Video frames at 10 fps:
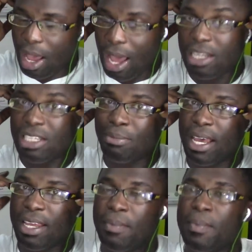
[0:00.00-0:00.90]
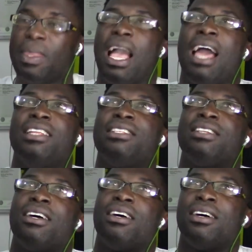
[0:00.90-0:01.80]
at least mine, and it's
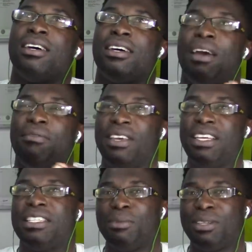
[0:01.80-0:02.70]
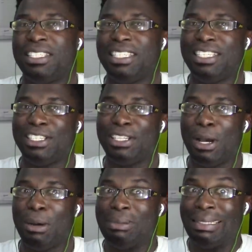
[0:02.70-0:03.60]
I think it's about 6 years now.